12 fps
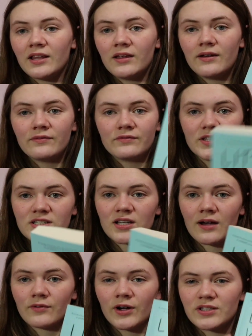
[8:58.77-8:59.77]
I love this
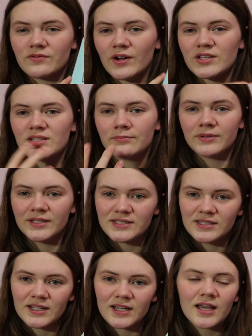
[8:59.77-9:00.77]
cover. It's very
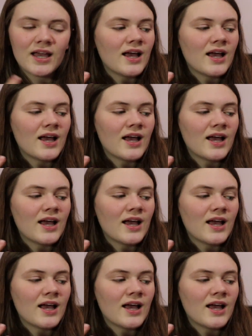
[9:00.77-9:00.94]
simplistic.